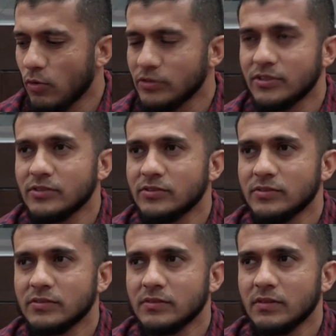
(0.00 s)
horses,
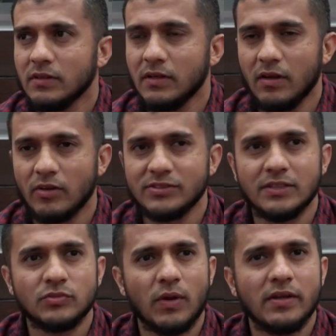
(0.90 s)
in our
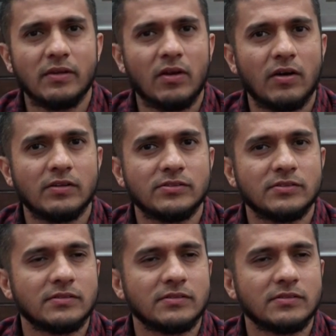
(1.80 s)
sense, riding cars,